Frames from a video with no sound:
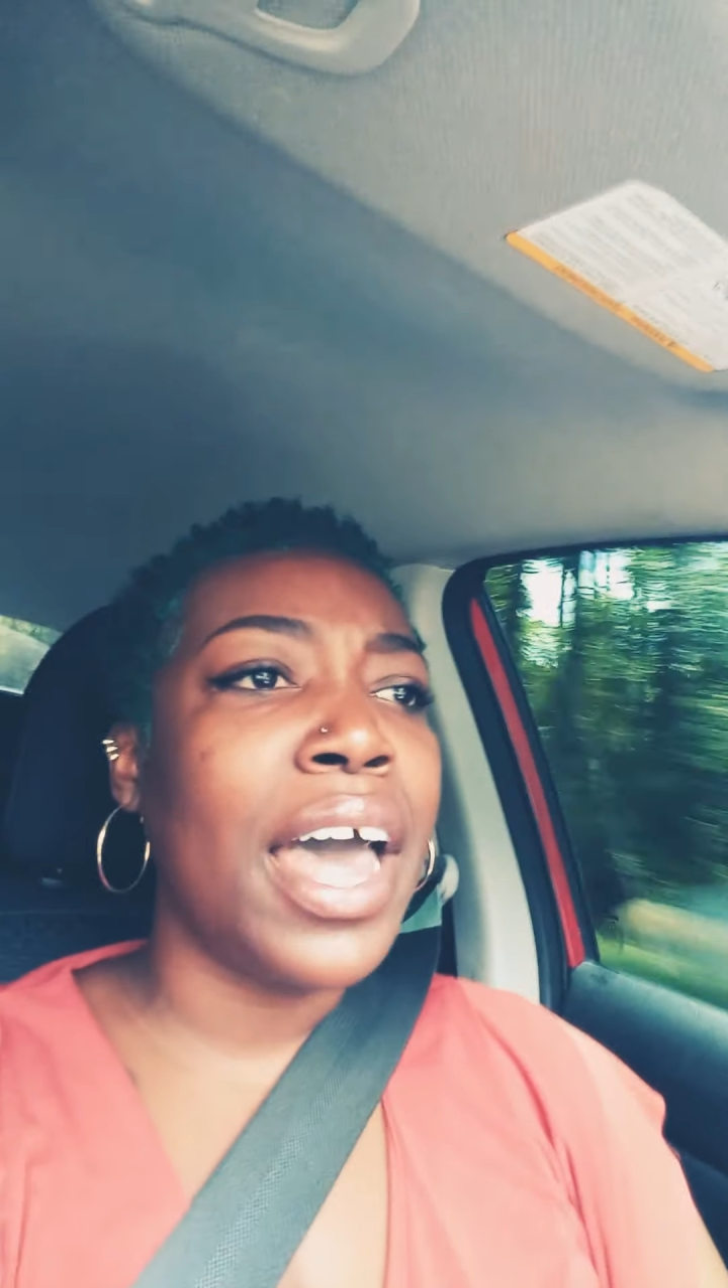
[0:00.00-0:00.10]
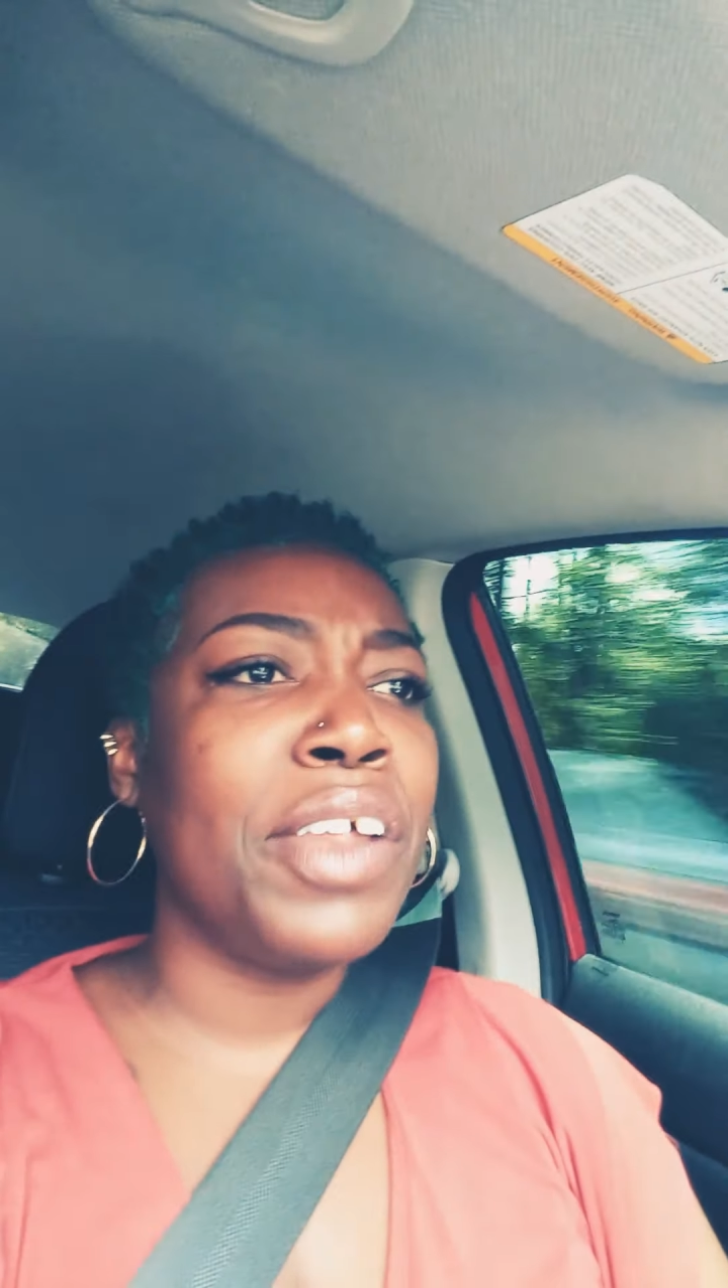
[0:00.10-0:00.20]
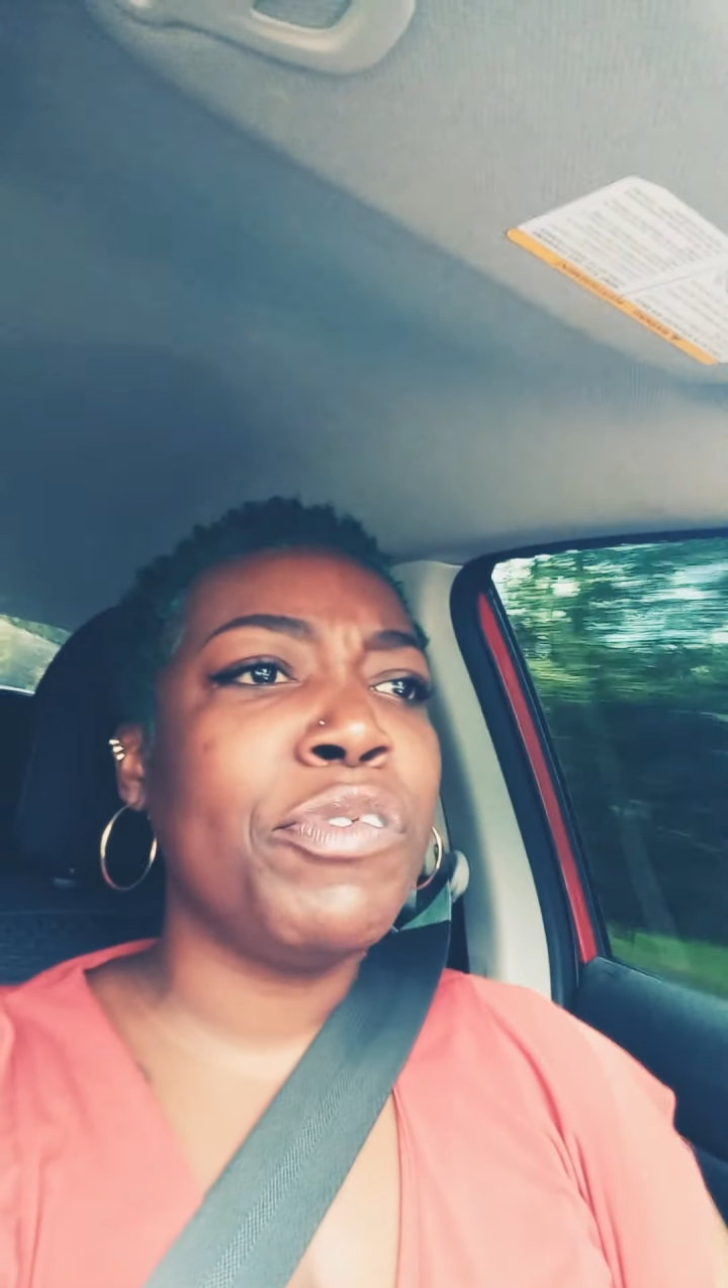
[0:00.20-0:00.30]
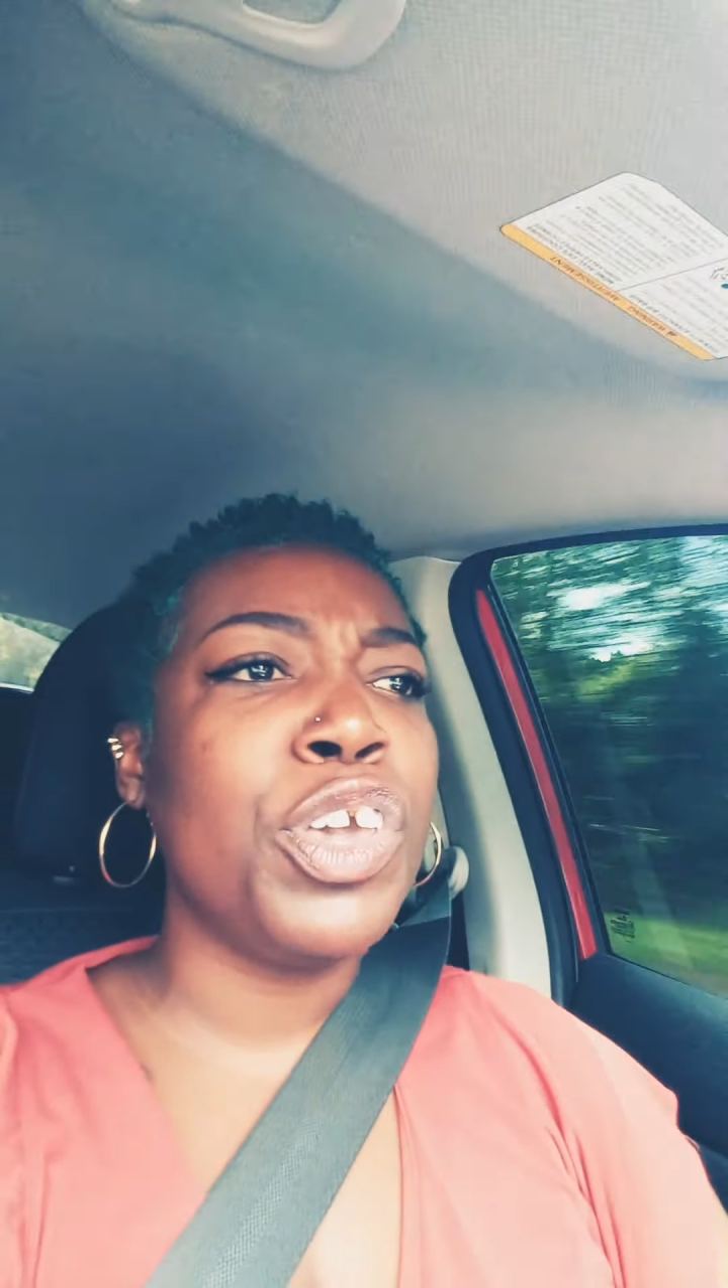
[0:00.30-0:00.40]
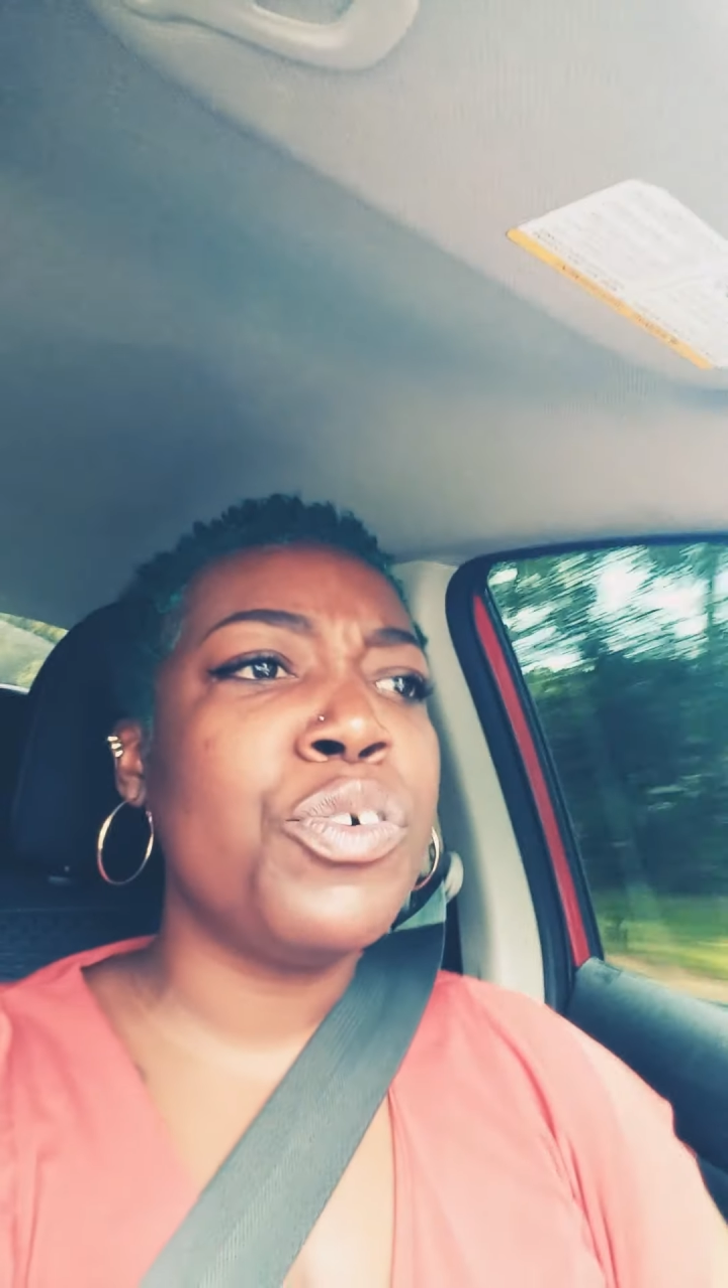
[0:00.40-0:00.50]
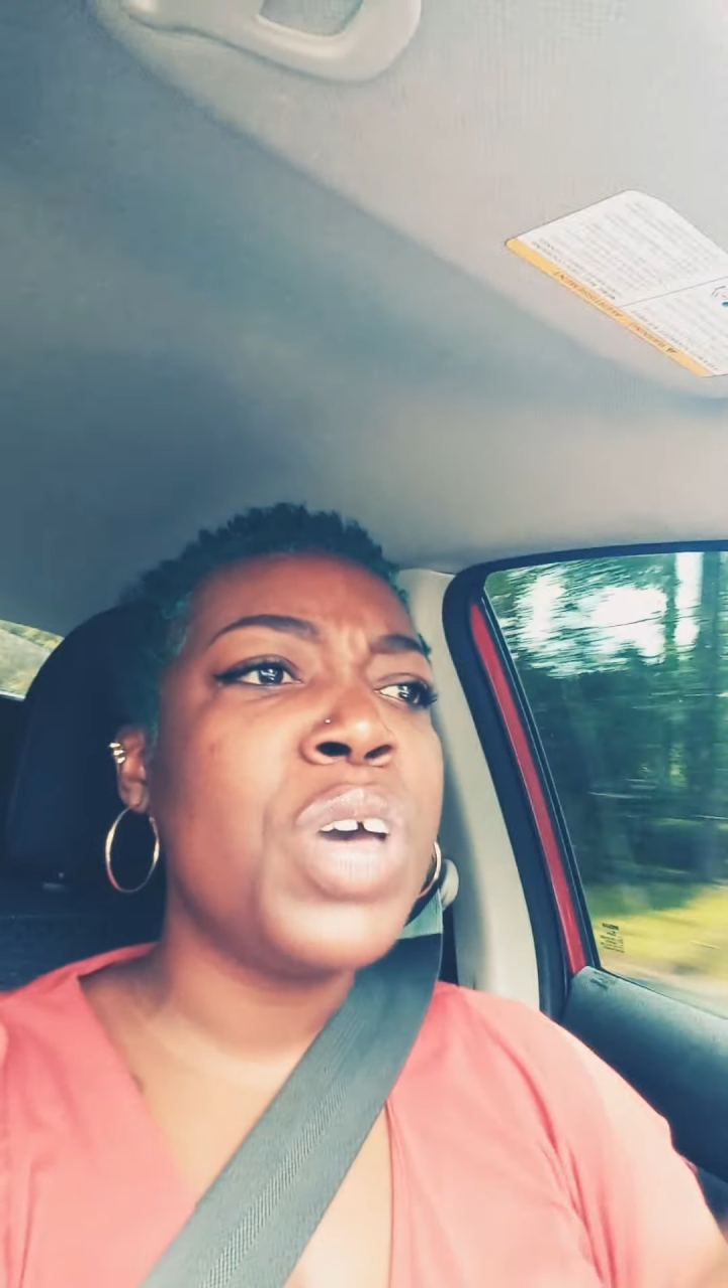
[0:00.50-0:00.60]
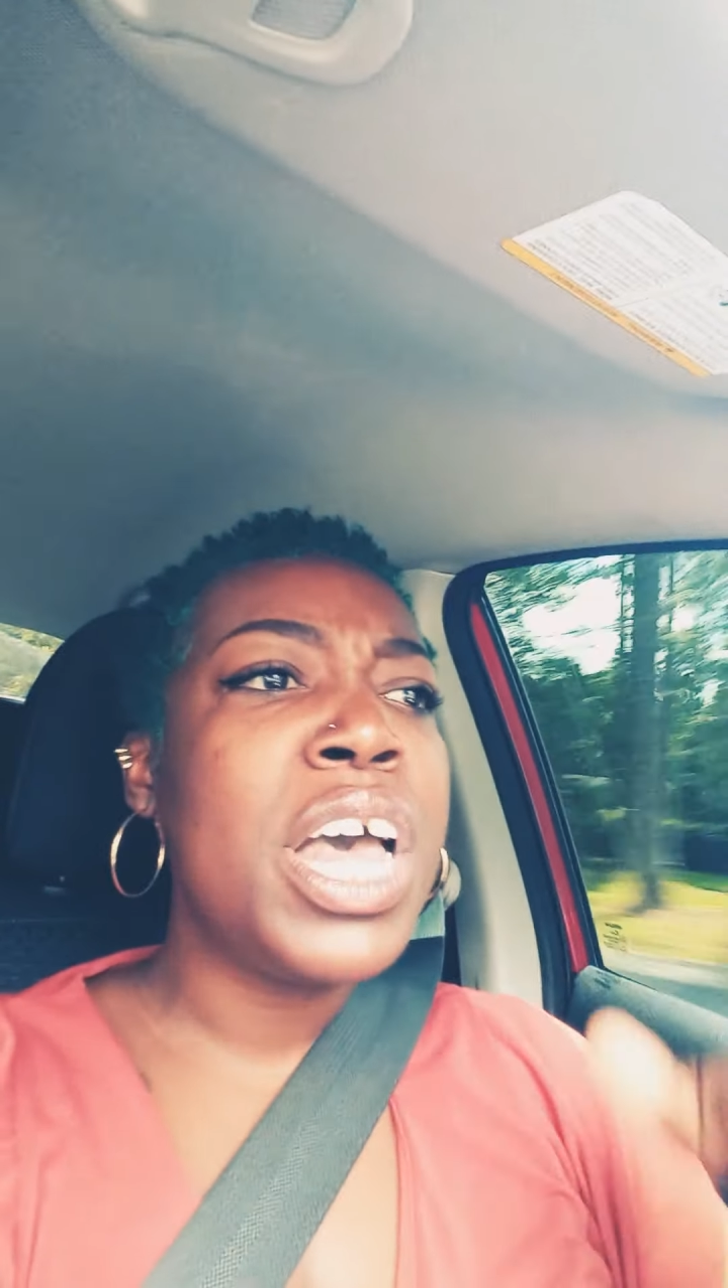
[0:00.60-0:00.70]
out of you.